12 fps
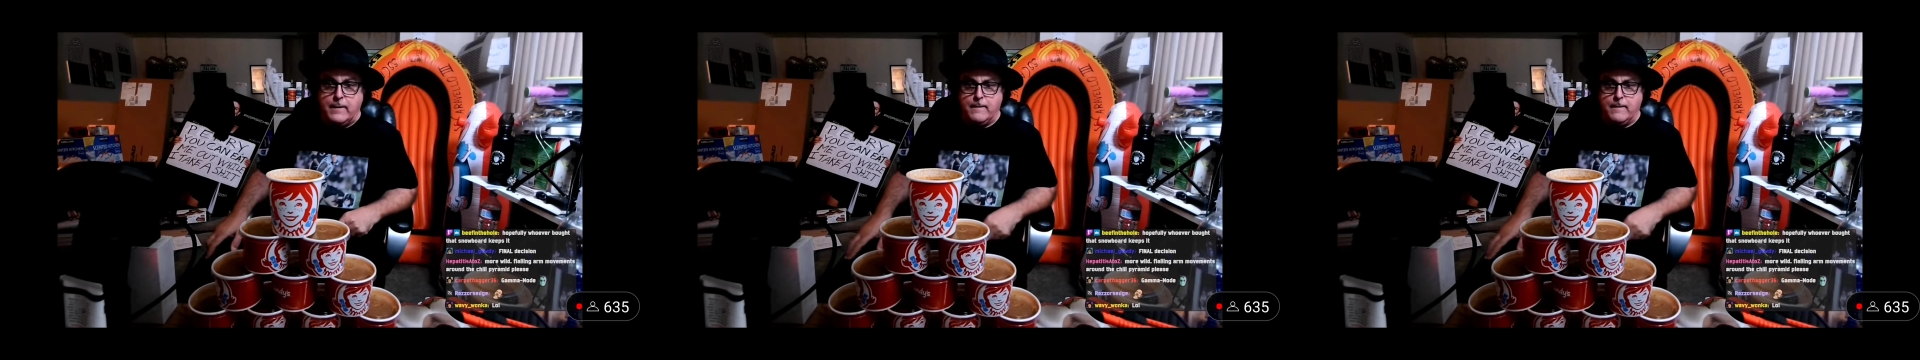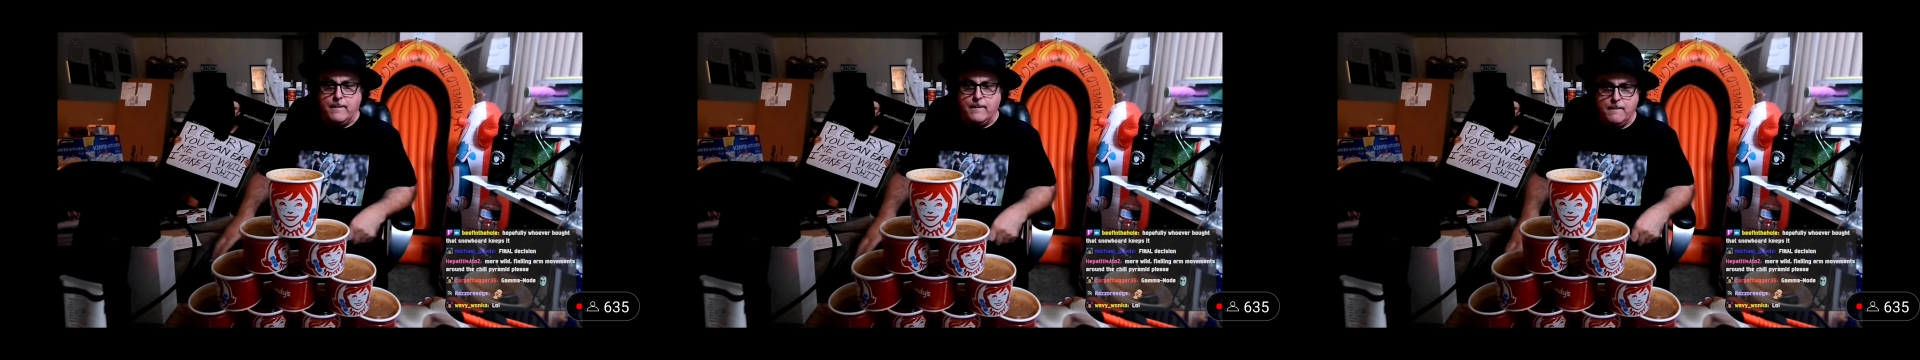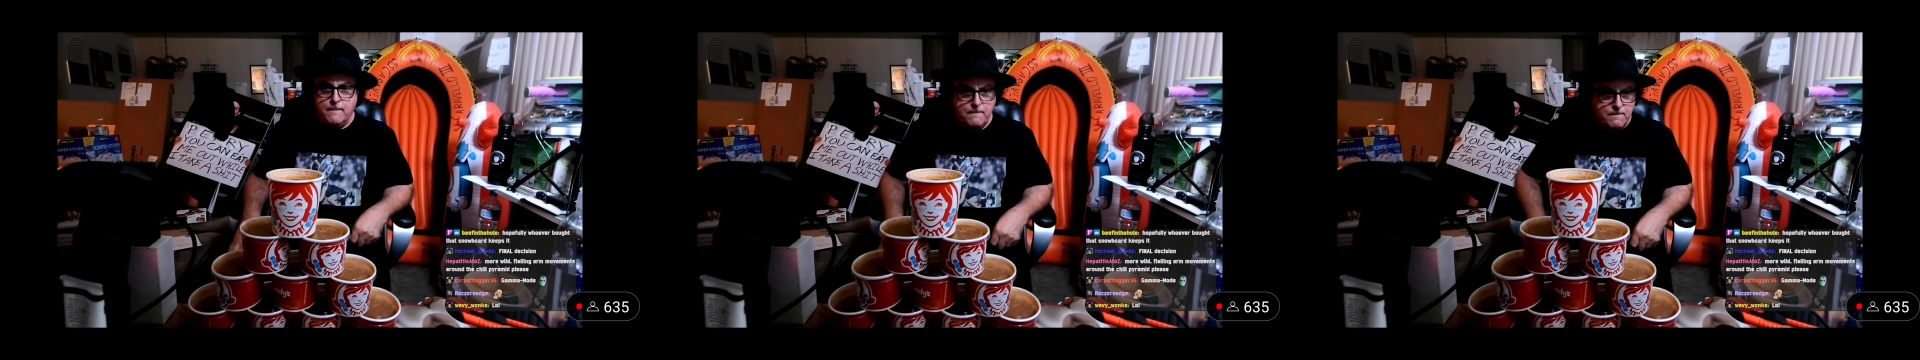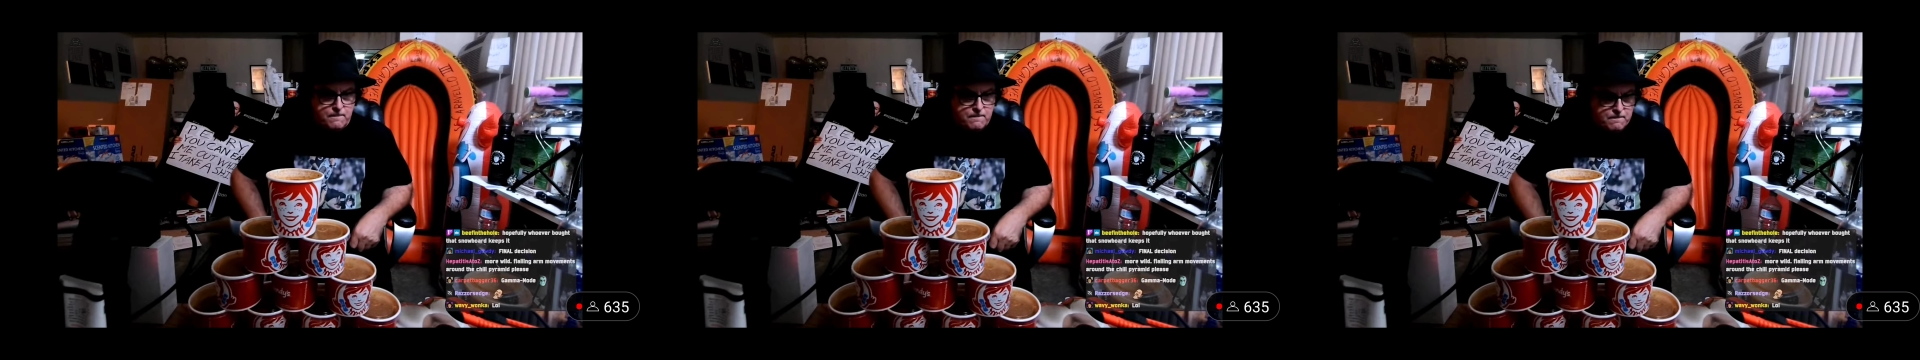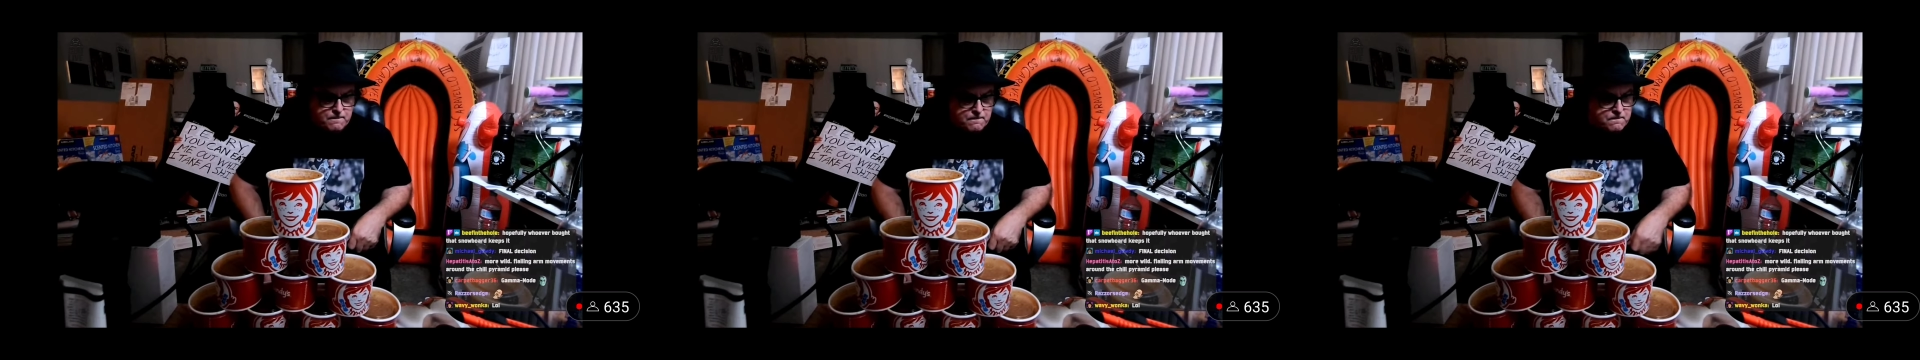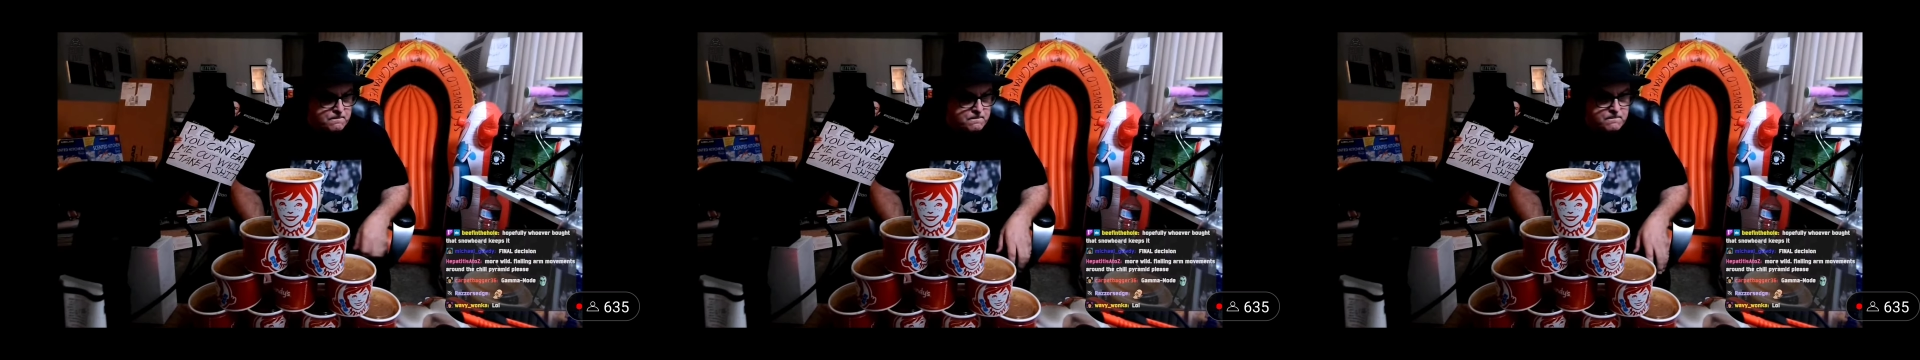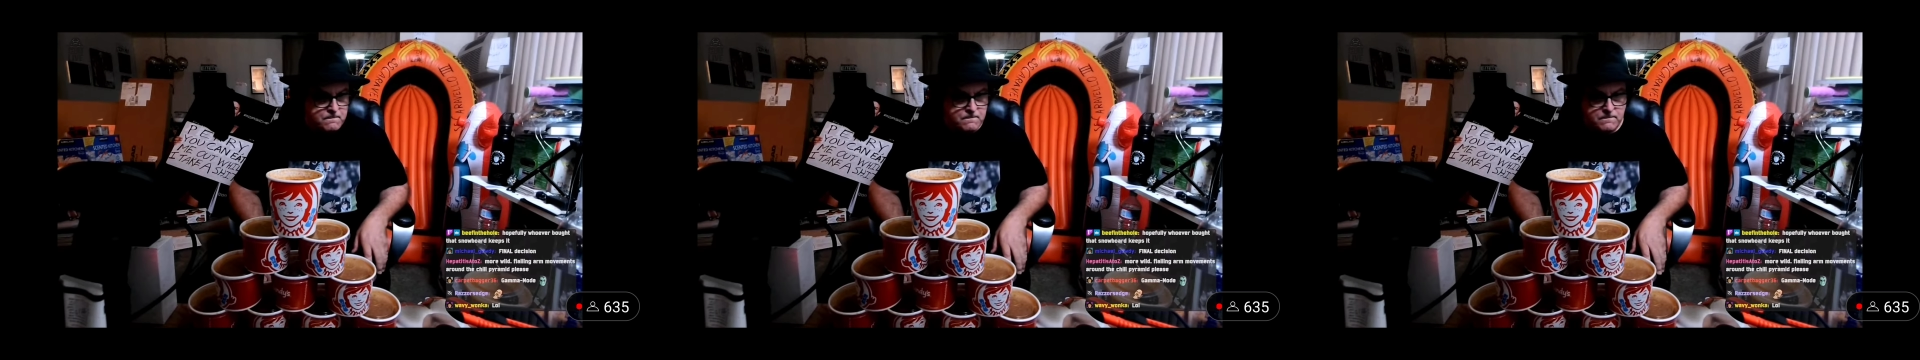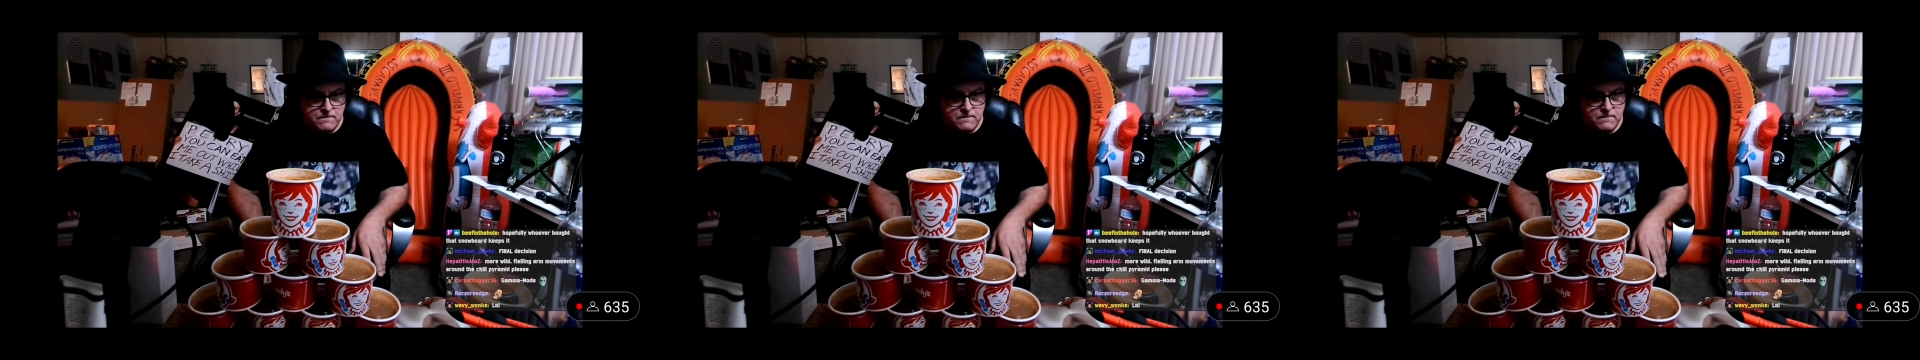
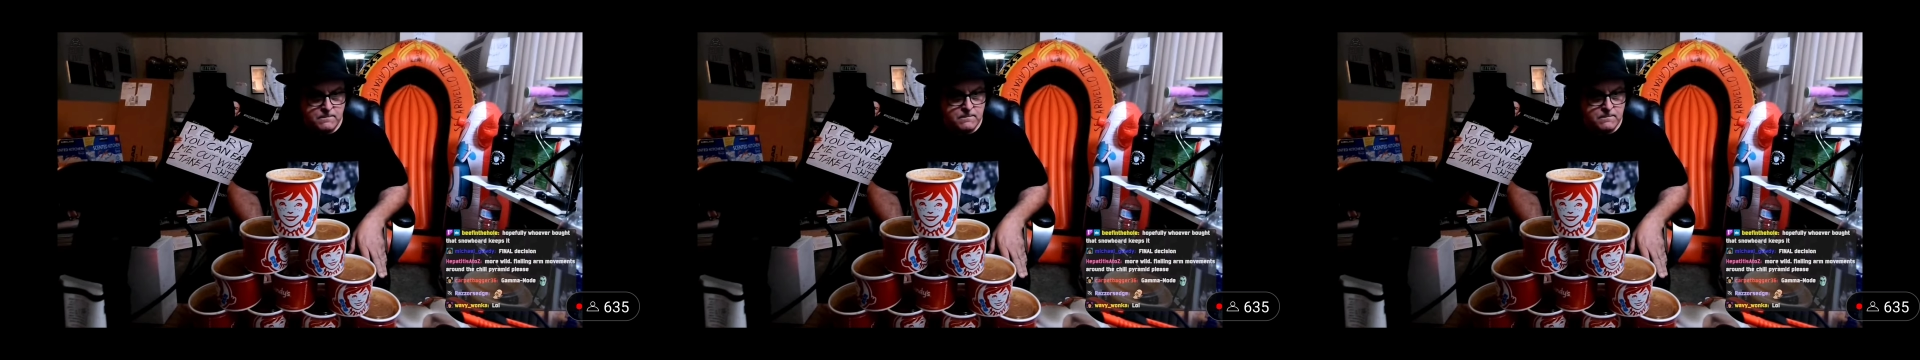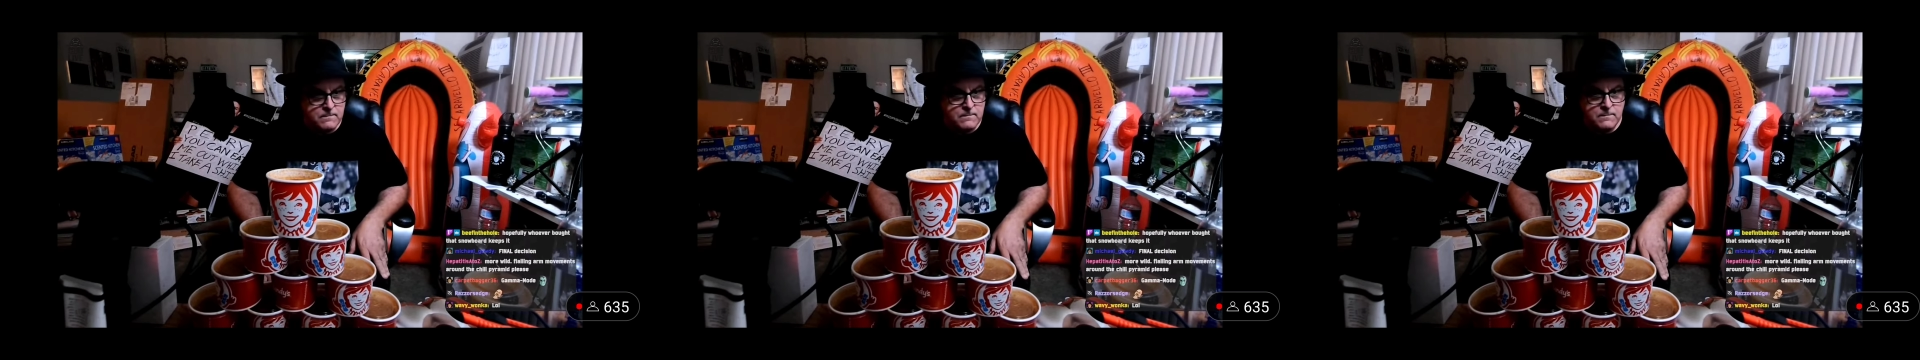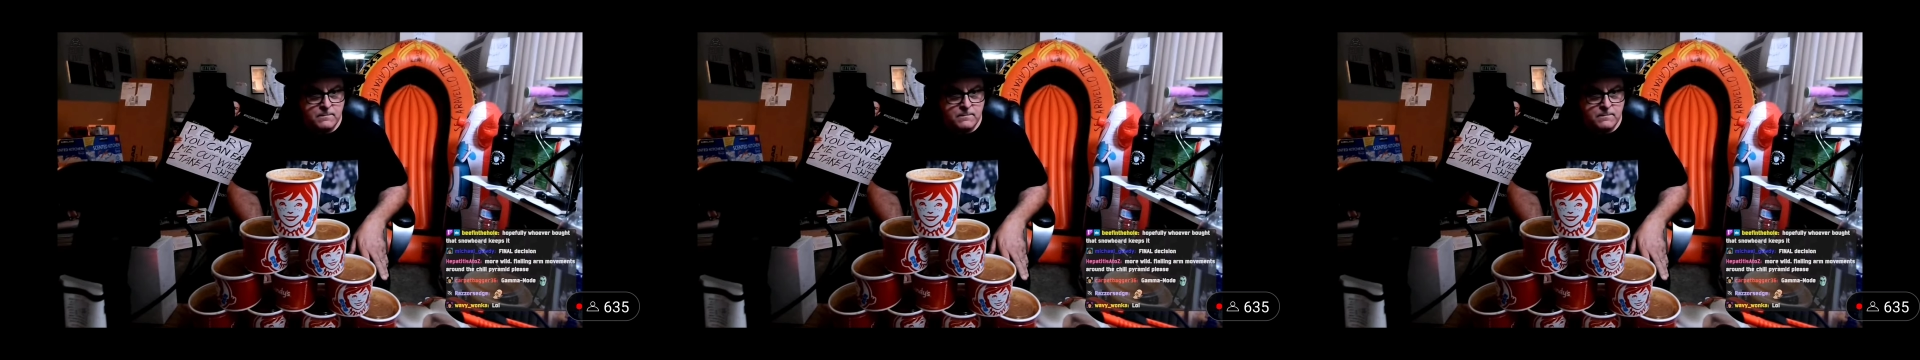(silence)